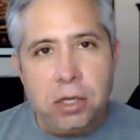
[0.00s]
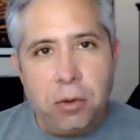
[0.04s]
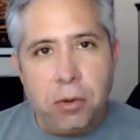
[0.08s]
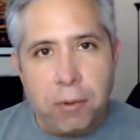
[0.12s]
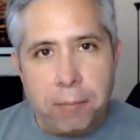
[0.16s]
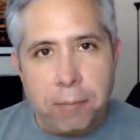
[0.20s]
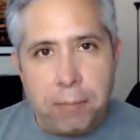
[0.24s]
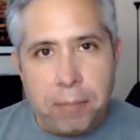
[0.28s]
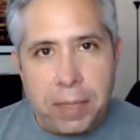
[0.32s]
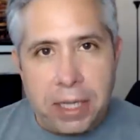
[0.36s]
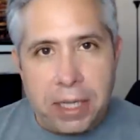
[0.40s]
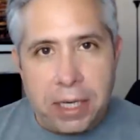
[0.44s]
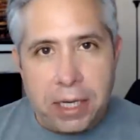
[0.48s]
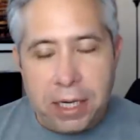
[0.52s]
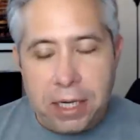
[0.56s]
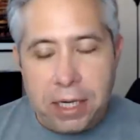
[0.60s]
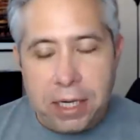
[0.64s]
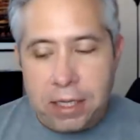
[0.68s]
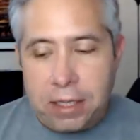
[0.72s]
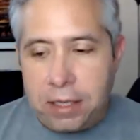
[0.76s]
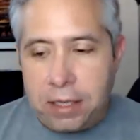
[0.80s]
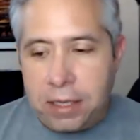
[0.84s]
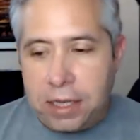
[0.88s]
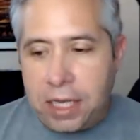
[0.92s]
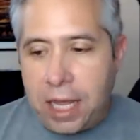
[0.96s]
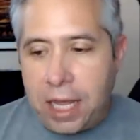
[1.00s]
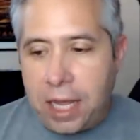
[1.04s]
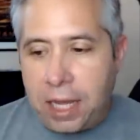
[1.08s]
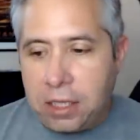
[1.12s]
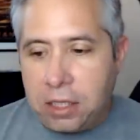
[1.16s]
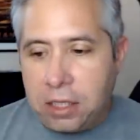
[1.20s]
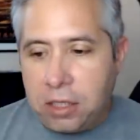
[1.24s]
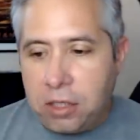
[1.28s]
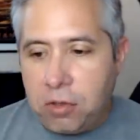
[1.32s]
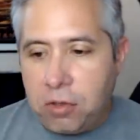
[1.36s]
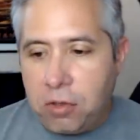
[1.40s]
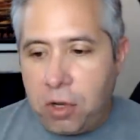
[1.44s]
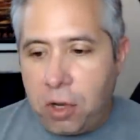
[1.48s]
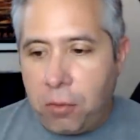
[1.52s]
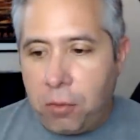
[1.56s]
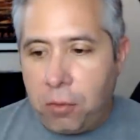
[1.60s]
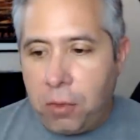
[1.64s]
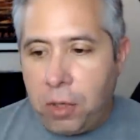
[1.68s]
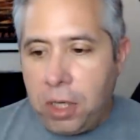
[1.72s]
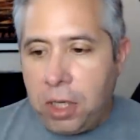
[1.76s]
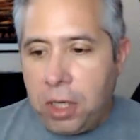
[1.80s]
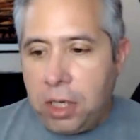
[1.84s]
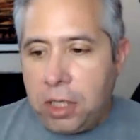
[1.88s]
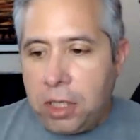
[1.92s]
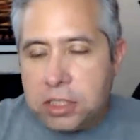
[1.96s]
a bit in that, you know,
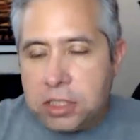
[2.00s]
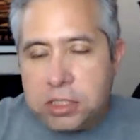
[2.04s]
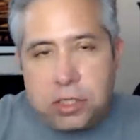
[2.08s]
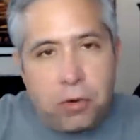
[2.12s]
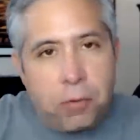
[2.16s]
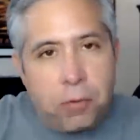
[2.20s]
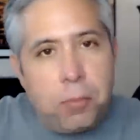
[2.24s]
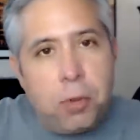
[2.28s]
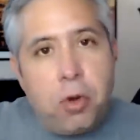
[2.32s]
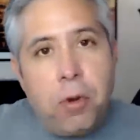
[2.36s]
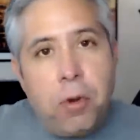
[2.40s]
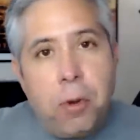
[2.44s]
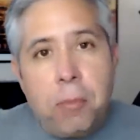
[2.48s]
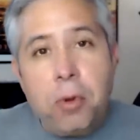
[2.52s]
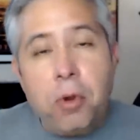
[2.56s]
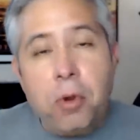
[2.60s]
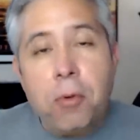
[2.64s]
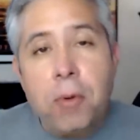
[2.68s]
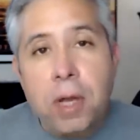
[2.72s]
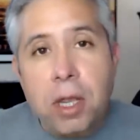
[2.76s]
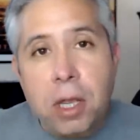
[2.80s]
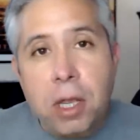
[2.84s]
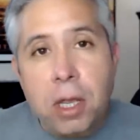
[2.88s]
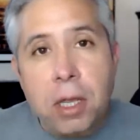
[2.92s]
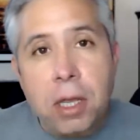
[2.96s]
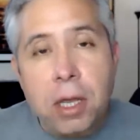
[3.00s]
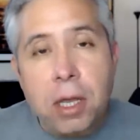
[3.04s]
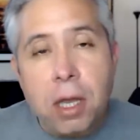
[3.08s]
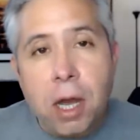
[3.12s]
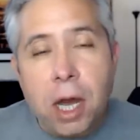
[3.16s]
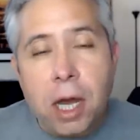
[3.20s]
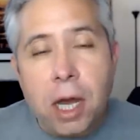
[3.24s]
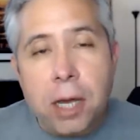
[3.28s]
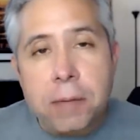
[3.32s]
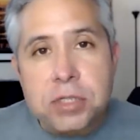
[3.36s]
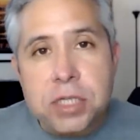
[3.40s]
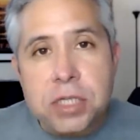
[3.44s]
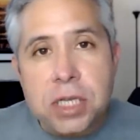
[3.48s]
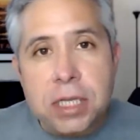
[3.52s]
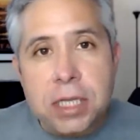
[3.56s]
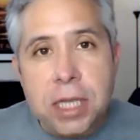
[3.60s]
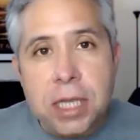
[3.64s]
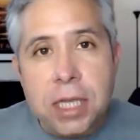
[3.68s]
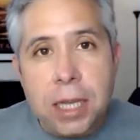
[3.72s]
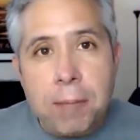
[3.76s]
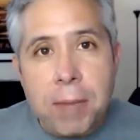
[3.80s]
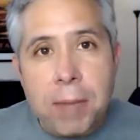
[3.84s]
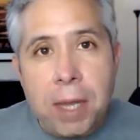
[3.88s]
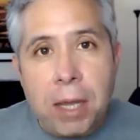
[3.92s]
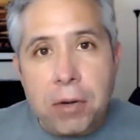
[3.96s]
this Oumuamua object
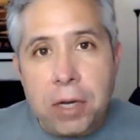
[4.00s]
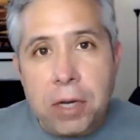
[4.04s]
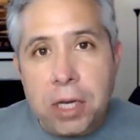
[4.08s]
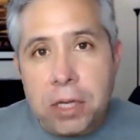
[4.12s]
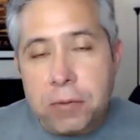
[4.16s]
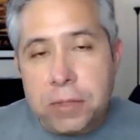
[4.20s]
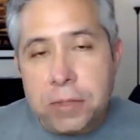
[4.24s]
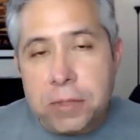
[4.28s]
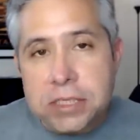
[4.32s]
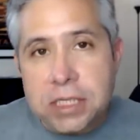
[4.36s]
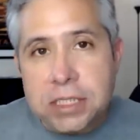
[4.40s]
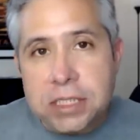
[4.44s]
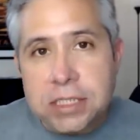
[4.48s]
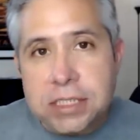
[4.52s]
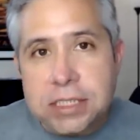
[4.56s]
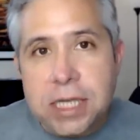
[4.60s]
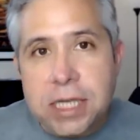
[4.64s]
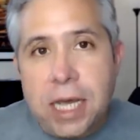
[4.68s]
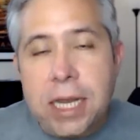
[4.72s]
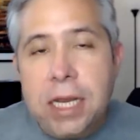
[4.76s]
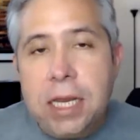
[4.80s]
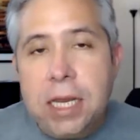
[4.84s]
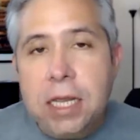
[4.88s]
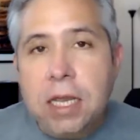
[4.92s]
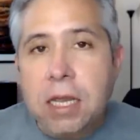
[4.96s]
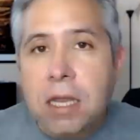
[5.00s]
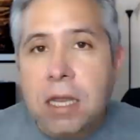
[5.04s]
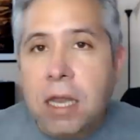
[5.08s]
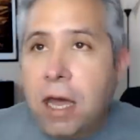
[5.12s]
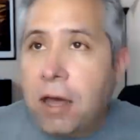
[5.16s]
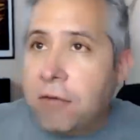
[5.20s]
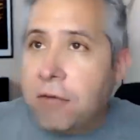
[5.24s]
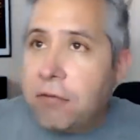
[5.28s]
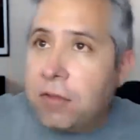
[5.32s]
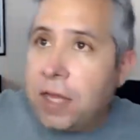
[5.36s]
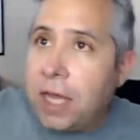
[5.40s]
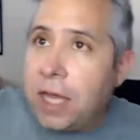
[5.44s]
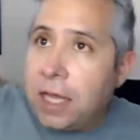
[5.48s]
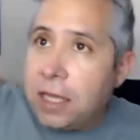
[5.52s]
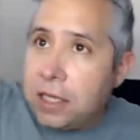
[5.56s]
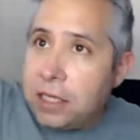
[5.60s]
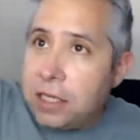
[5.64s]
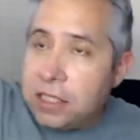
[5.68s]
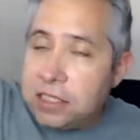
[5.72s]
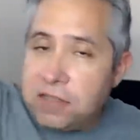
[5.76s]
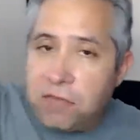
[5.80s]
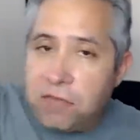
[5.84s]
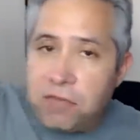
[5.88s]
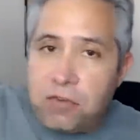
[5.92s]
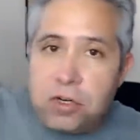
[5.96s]
came out. It was exciting enough that
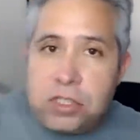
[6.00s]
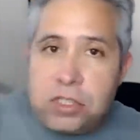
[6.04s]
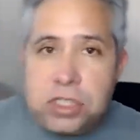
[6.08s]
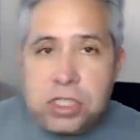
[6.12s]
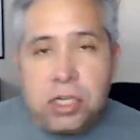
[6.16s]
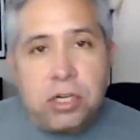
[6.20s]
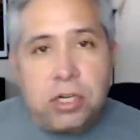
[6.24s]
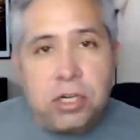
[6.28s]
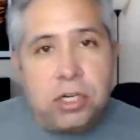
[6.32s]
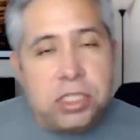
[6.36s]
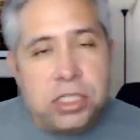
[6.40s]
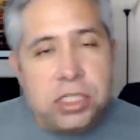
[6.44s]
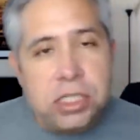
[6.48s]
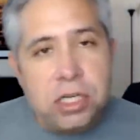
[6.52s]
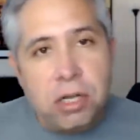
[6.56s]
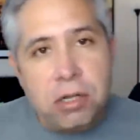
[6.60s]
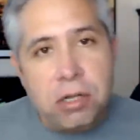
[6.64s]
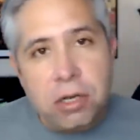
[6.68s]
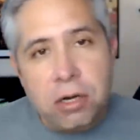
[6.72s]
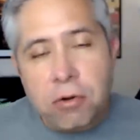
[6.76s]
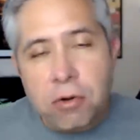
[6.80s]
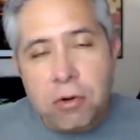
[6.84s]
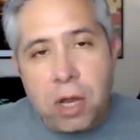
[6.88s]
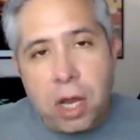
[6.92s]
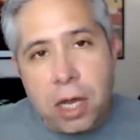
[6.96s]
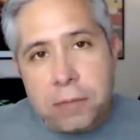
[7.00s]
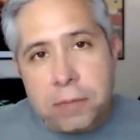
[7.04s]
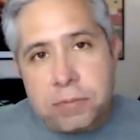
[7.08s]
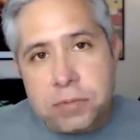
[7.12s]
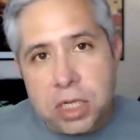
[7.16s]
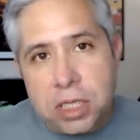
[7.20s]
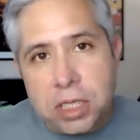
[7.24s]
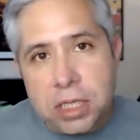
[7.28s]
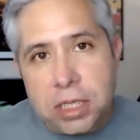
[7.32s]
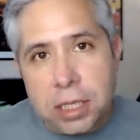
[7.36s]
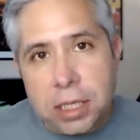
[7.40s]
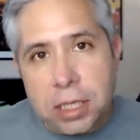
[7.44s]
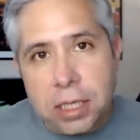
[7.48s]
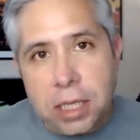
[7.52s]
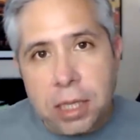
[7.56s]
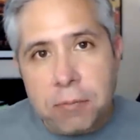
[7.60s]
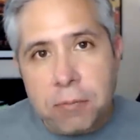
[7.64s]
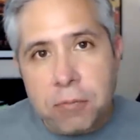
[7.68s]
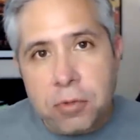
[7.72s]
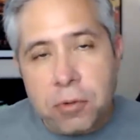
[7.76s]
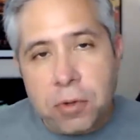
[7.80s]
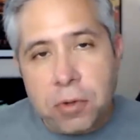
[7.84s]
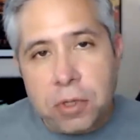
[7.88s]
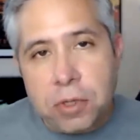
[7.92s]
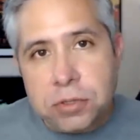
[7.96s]
this first interstellar object that came
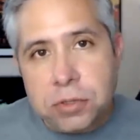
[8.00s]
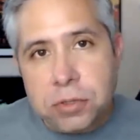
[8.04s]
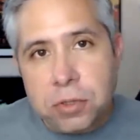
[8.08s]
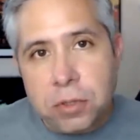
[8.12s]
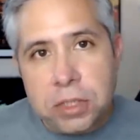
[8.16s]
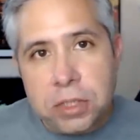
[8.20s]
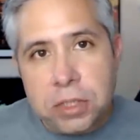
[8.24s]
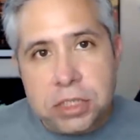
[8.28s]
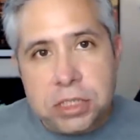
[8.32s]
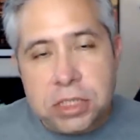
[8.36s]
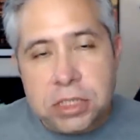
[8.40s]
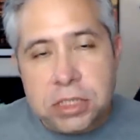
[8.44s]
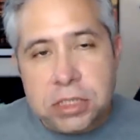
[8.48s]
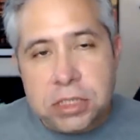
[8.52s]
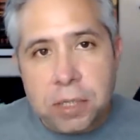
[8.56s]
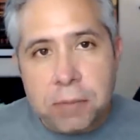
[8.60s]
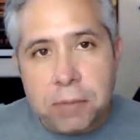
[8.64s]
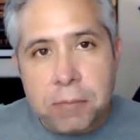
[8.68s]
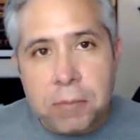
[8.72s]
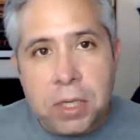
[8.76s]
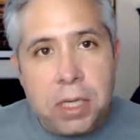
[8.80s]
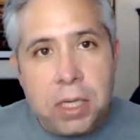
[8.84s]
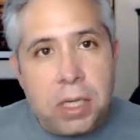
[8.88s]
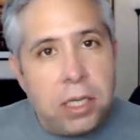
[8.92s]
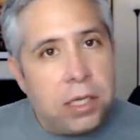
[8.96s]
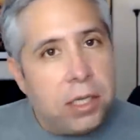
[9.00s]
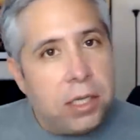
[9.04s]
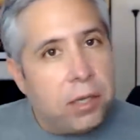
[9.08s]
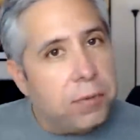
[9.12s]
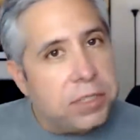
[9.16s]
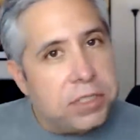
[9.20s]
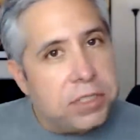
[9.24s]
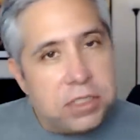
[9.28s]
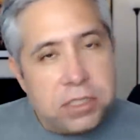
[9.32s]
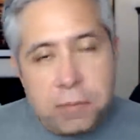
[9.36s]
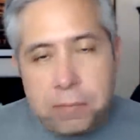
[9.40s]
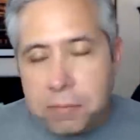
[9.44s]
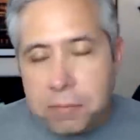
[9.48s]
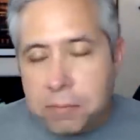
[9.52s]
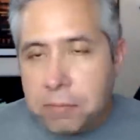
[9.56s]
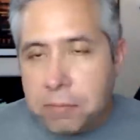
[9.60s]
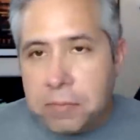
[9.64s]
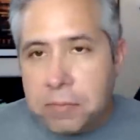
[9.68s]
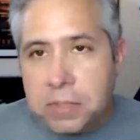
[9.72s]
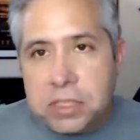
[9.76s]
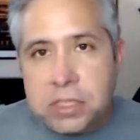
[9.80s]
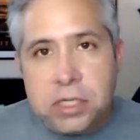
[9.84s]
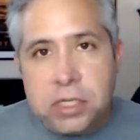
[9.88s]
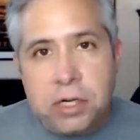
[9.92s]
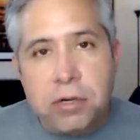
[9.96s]
through our solar system, there was some
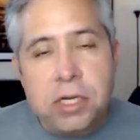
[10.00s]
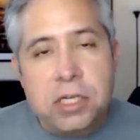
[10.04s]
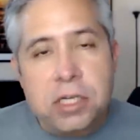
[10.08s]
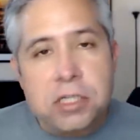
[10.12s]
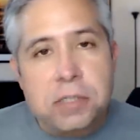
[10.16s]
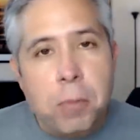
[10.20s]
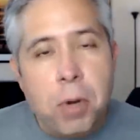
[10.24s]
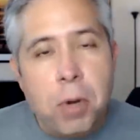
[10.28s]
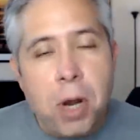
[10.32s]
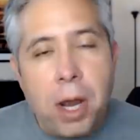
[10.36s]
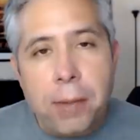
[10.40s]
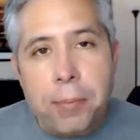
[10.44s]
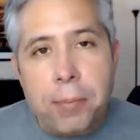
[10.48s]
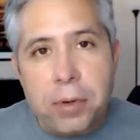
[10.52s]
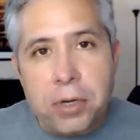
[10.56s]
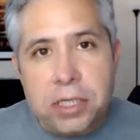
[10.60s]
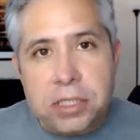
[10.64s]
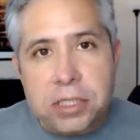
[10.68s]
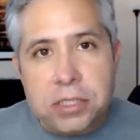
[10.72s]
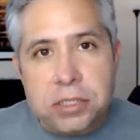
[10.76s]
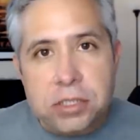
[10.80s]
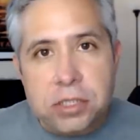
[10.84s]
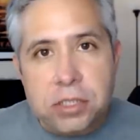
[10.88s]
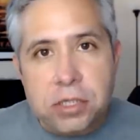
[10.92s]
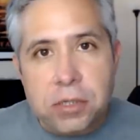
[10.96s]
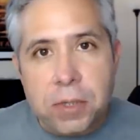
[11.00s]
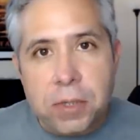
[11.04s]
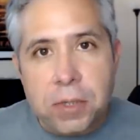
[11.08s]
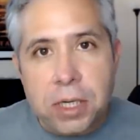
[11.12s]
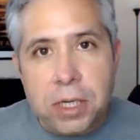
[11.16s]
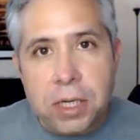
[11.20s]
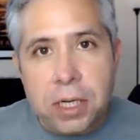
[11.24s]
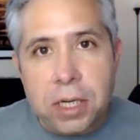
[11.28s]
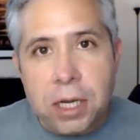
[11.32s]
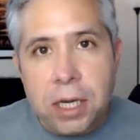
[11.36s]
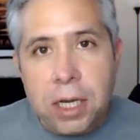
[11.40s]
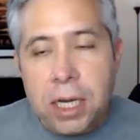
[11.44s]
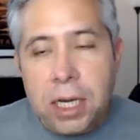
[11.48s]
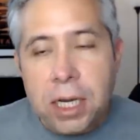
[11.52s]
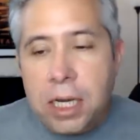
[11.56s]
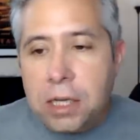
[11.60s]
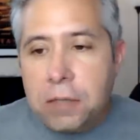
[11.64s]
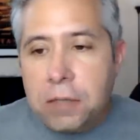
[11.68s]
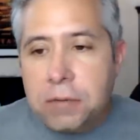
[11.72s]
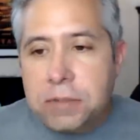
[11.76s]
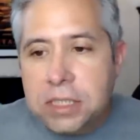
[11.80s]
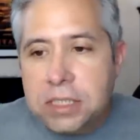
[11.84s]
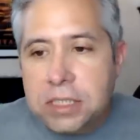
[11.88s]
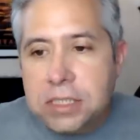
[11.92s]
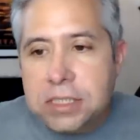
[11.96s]
mysterious properties to it. It
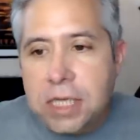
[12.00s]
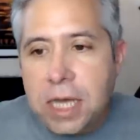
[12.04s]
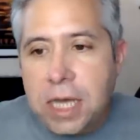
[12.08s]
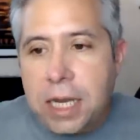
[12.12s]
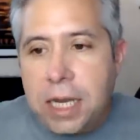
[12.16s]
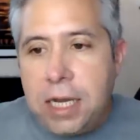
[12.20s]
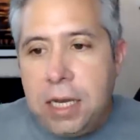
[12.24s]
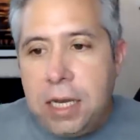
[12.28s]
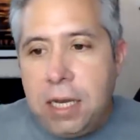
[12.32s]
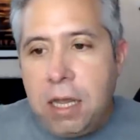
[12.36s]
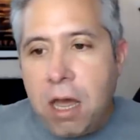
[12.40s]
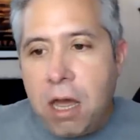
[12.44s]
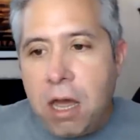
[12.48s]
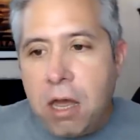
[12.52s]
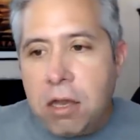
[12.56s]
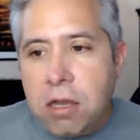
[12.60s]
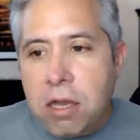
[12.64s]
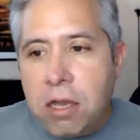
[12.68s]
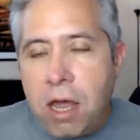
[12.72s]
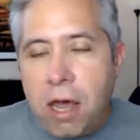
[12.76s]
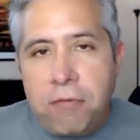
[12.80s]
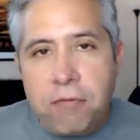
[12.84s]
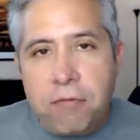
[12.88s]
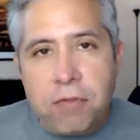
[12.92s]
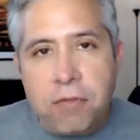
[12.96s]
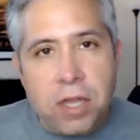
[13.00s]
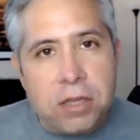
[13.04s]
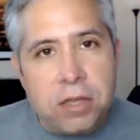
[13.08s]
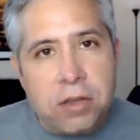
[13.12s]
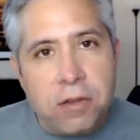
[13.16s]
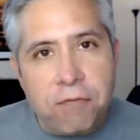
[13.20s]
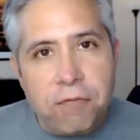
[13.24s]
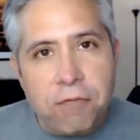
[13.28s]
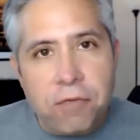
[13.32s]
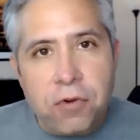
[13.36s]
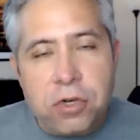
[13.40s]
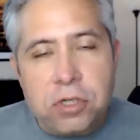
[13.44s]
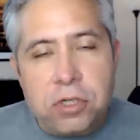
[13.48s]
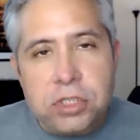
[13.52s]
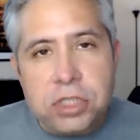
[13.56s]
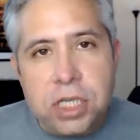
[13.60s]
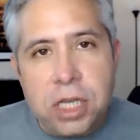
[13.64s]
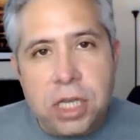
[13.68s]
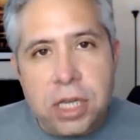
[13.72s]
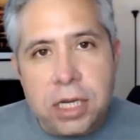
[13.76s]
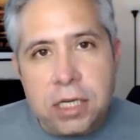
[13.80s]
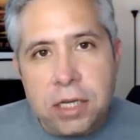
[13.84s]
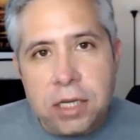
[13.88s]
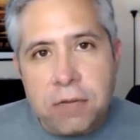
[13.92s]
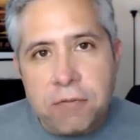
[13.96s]
was exciting enough that the first
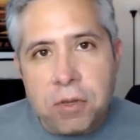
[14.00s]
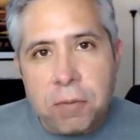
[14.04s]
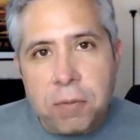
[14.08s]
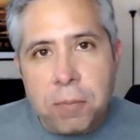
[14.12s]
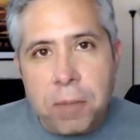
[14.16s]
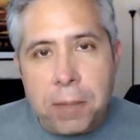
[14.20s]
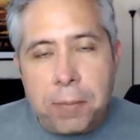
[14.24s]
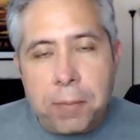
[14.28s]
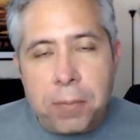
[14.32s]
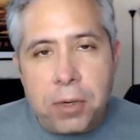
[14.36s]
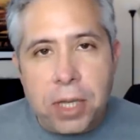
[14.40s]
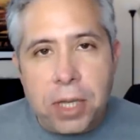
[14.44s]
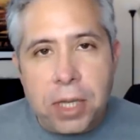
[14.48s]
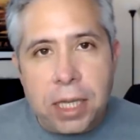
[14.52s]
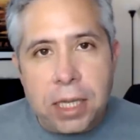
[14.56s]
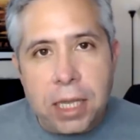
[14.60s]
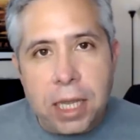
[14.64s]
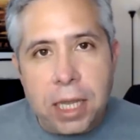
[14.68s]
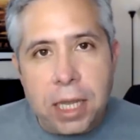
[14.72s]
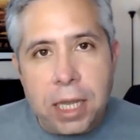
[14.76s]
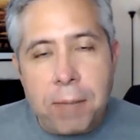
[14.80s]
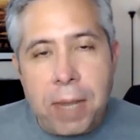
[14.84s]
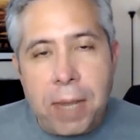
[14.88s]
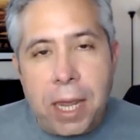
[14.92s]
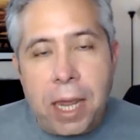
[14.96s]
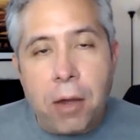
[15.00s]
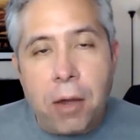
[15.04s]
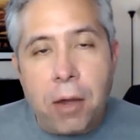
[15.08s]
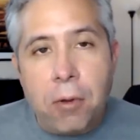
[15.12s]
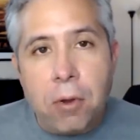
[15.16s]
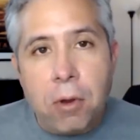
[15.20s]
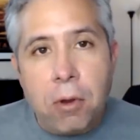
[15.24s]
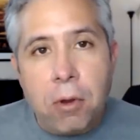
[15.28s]
scientific paper that came out